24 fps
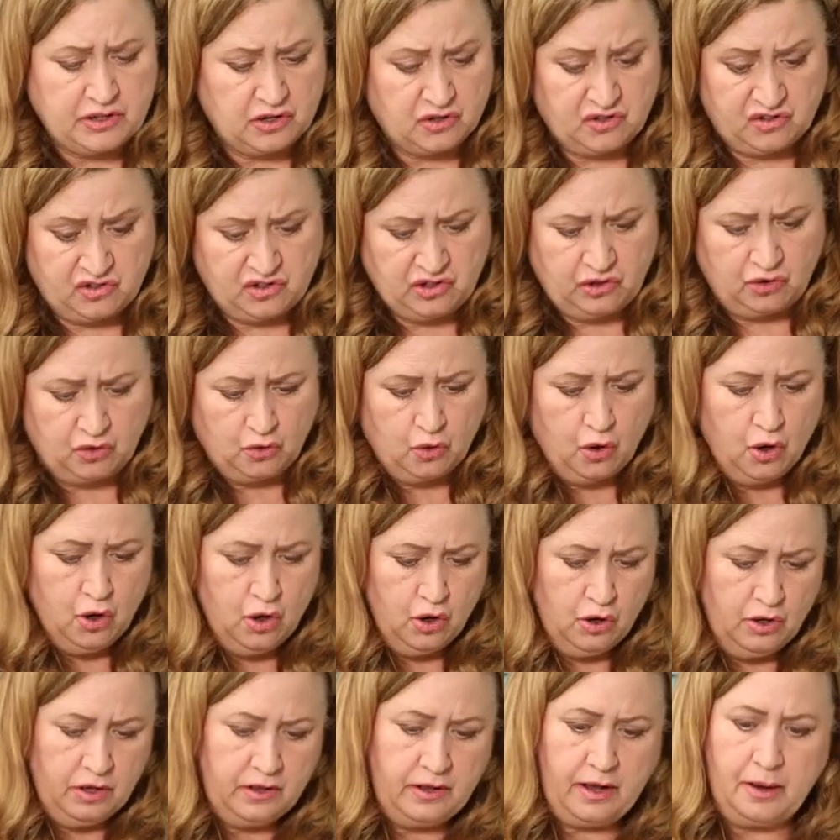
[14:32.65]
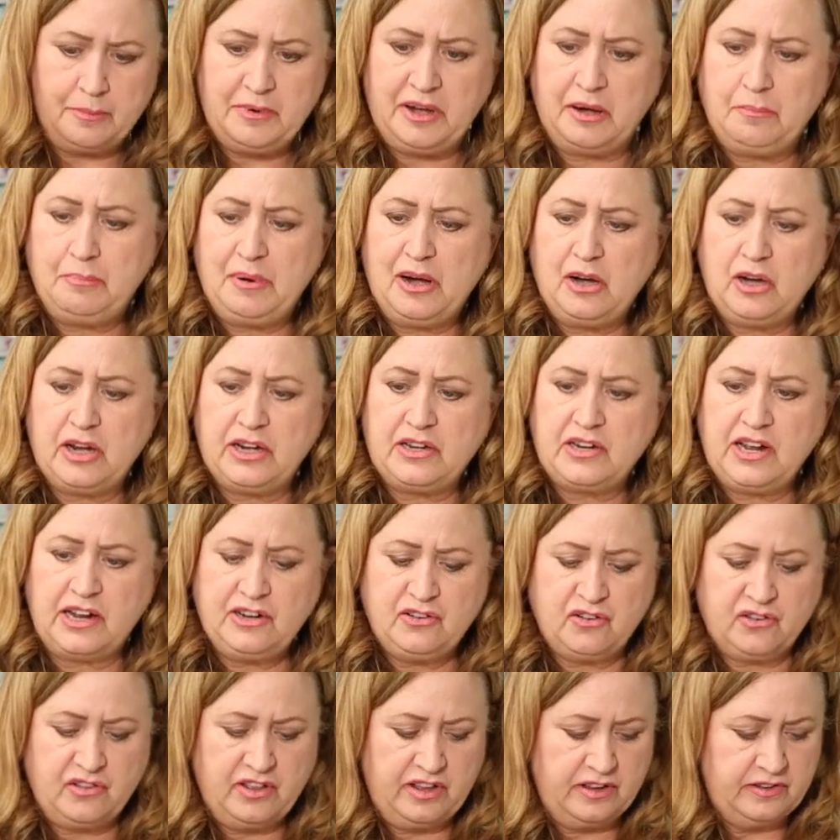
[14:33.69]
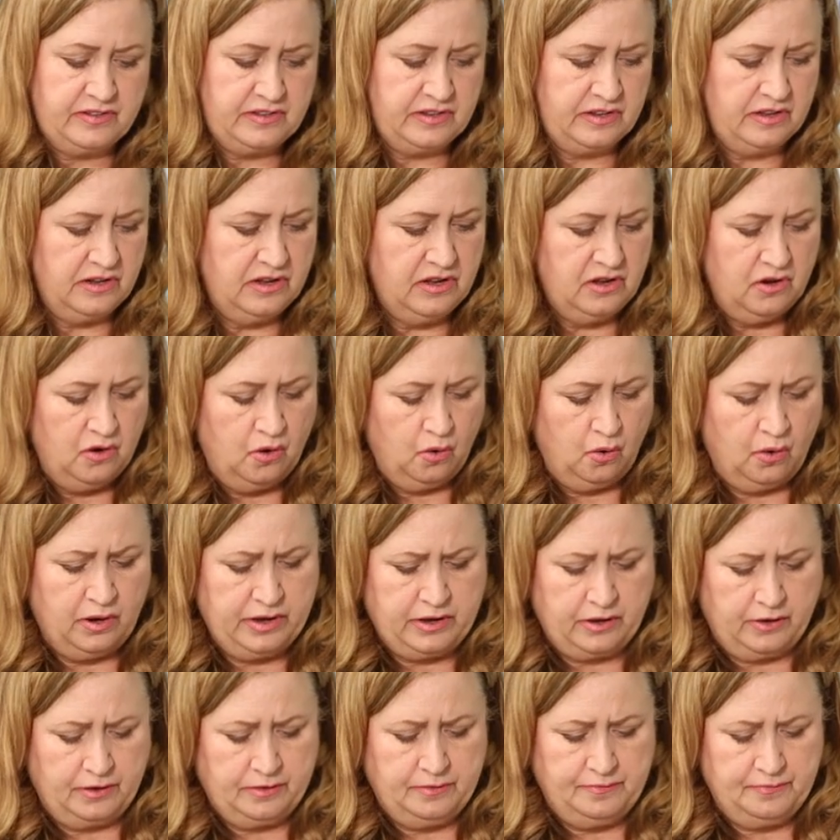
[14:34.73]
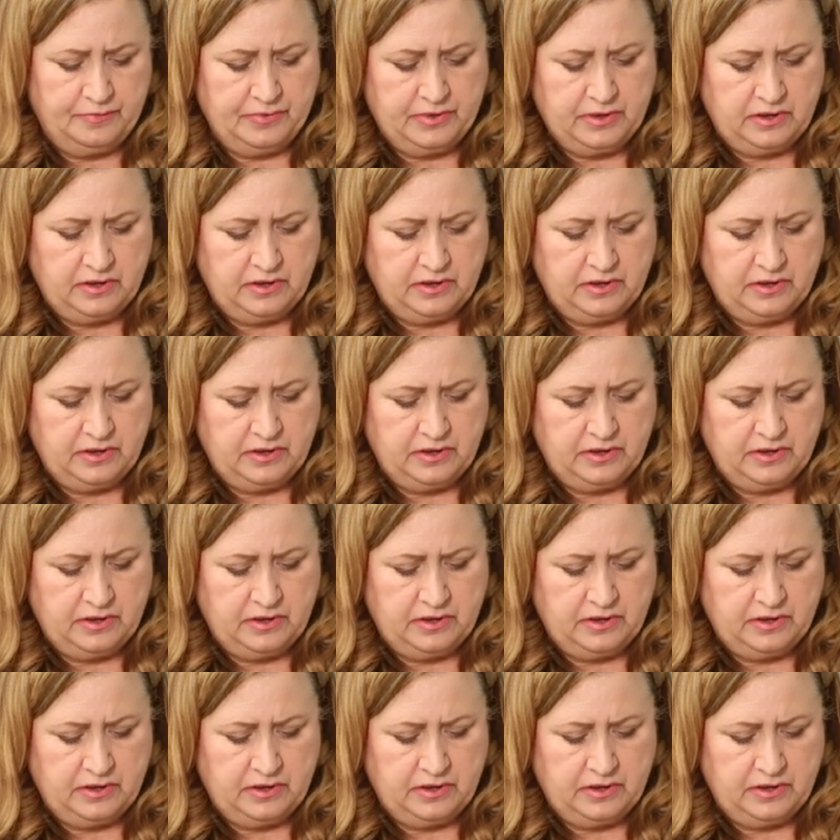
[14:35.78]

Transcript: There's still, I mean, it barely touched this oil.